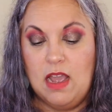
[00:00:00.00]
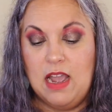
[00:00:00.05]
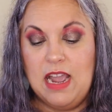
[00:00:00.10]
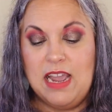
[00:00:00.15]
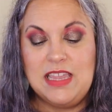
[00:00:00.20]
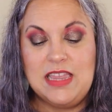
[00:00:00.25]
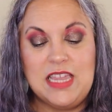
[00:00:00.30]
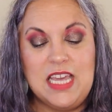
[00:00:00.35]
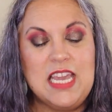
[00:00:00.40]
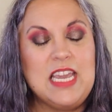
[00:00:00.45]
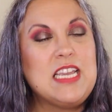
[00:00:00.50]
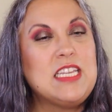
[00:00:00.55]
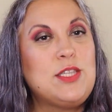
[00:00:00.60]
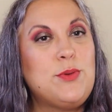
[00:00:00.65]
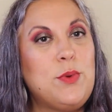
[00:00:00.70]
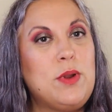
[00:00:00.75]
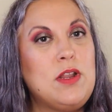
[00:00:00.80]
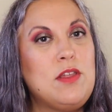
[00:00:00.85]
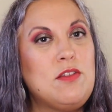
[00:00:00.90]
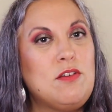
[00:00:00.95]
I think it's
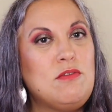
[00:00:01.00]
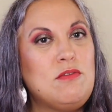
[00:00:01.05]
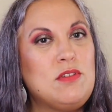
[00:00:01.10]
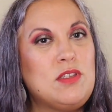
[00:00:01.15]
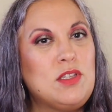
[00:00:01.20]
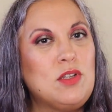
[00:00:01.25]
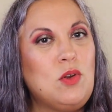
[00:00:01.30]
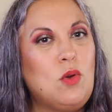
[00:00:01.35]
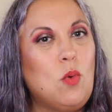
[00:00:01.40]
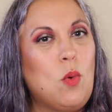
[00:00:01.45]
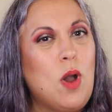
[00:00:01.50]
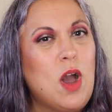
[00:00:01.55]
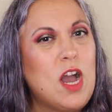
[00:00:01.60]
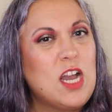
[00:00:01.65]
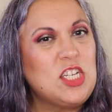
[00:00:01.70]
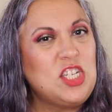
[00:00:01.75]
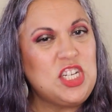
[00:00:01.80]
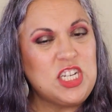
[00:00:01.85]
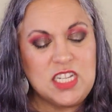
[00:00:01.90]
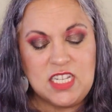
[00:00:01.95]
one of those
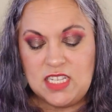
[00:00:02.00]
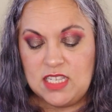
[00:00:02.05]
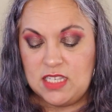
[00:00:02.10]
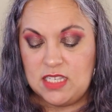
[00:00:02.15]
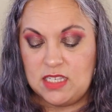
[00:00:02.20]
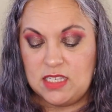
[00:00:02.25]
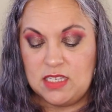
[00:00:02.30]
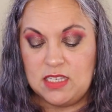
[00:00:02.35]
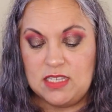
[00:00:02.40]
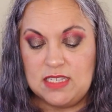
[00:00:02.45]
gouaches.